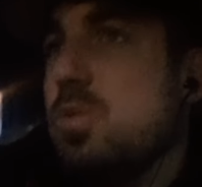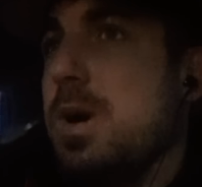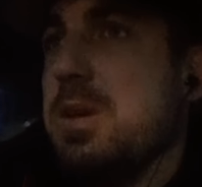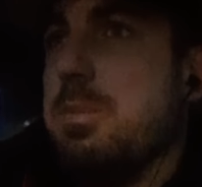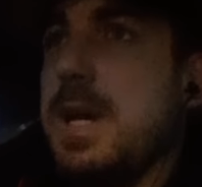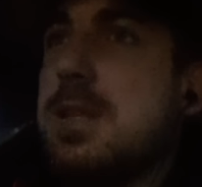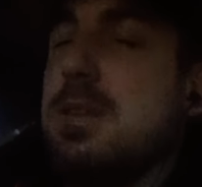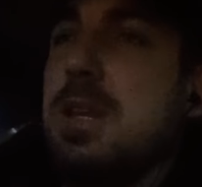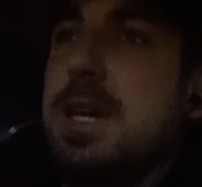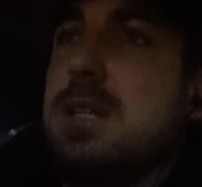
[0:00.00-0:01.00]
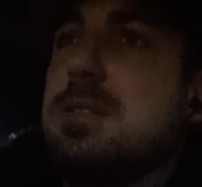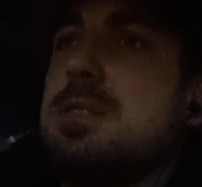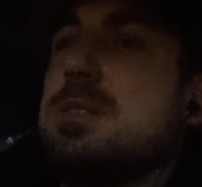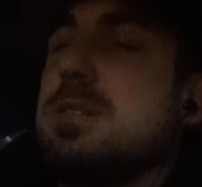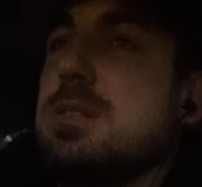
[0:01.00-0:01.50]
one battle
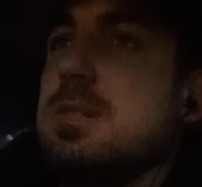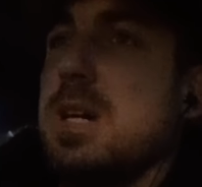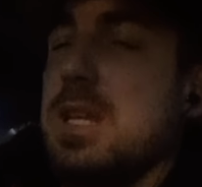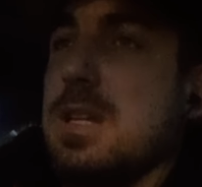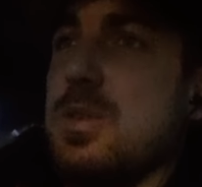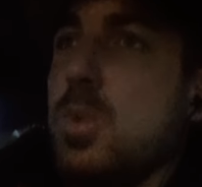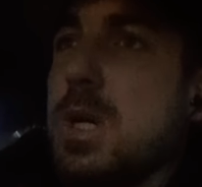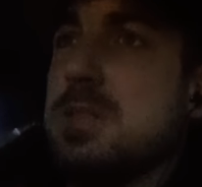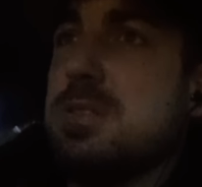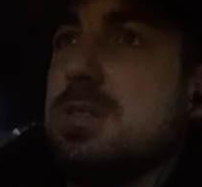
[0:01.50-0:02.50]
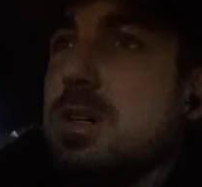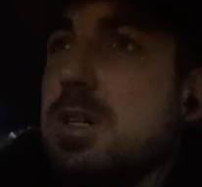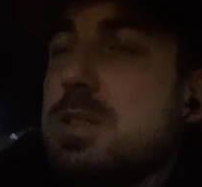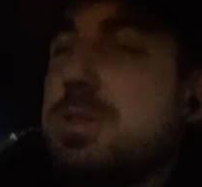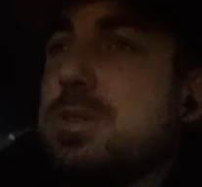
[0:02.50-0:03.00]
ends, another one
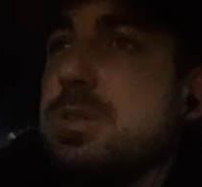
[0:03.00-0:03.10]
starts.